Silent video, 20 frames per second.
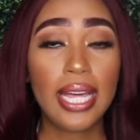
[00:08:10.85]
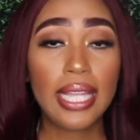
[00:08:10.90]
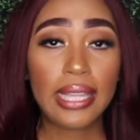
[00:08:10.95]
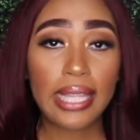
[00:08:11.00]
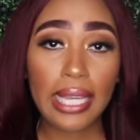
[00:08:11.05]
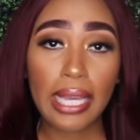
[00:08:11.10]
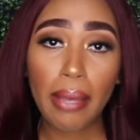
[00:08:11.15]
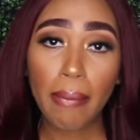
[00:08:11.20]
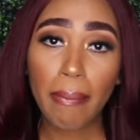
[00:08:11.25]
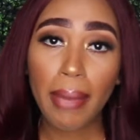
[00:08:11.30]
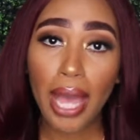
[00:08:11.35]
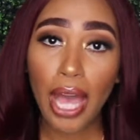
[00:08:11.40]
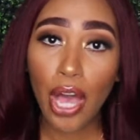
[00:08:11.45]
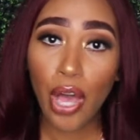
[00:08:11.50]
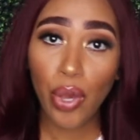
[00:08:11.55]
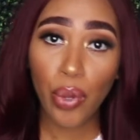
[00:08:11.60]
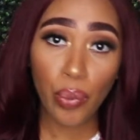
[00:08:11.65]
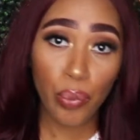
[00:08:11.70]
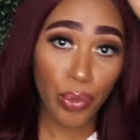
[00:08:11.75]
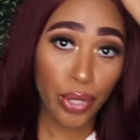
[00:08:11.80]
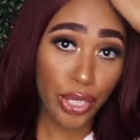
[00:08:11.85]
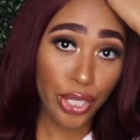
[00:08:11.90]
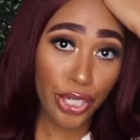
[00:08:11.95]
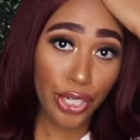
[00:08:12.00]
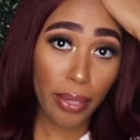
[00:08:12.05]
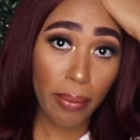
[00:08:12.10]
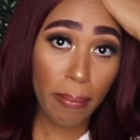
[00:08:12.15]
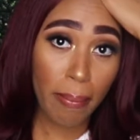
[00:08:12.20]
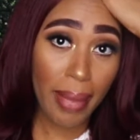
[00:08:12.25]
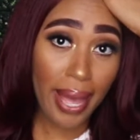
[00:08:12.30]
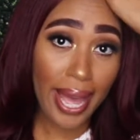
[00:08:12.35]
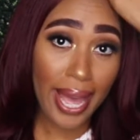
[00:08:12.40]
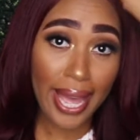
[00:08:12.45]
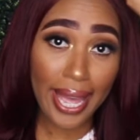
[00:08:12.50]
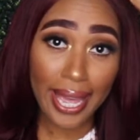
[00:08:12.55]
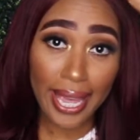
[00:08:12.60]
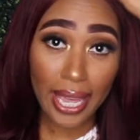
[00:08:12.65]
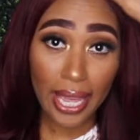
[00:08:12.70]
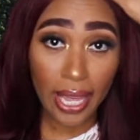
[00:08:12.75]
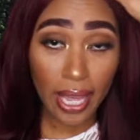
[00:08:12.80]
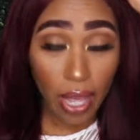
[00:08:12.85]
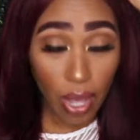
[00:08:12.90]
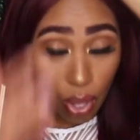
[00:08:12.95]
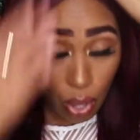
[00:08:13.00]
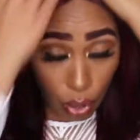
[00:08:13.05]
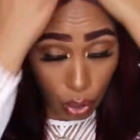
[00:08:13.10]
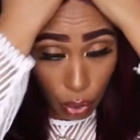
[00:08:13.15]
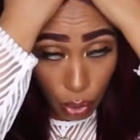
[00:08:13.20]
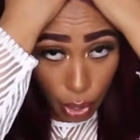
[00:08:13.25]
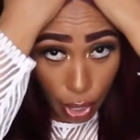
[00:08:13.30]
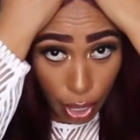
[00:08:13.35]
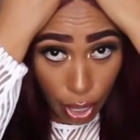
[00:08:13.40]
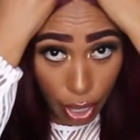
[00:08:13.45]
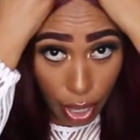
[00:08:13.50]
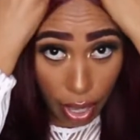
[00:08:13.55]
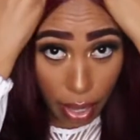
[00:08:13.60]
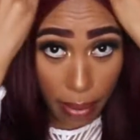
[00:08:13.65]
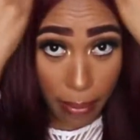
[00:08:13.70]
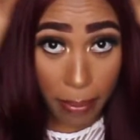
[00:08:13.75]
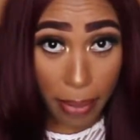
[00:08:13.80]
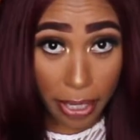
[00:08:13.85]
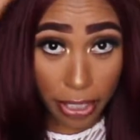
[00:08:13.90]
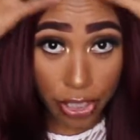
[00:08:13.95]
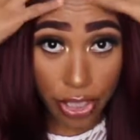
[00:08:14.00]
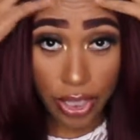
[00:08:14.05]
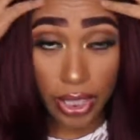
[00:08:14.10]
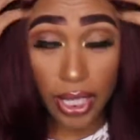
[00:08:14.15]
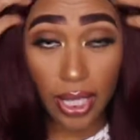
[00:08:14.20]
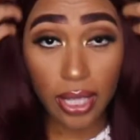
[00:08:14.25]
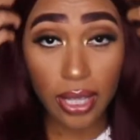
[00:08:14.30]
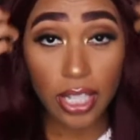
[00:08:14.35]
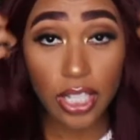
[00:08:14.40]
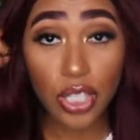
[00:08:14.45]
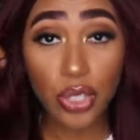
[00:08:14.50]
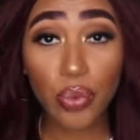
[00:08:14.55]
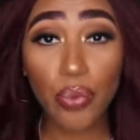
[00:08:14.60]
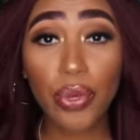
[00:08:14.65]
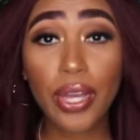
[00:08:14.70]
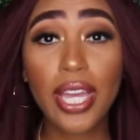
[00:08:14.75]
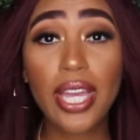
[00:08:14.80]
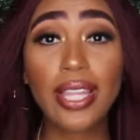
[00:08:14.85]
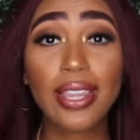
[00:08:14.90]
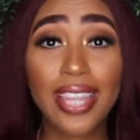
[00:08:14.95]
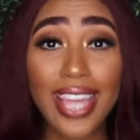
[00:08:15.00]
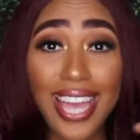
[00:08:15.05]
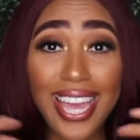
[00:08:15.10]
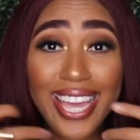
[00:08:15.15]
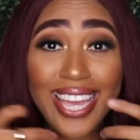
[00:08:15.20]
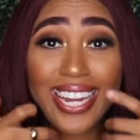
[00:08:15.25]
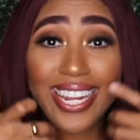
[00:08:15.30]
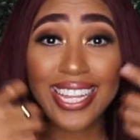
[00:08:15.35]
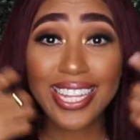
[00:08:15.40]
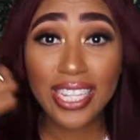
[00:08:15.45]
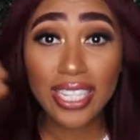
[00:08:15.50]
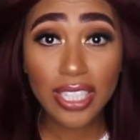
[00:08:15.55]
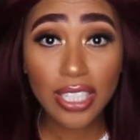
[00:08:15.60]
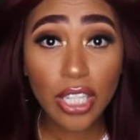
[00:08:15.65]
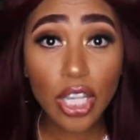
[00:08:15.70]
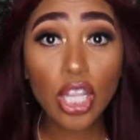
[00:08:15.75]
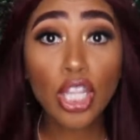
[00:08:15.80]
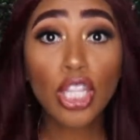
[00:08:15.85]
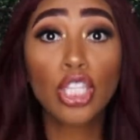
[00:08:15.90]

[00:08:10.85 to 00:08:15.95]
think about when you're buying or purchasing this wig, that it is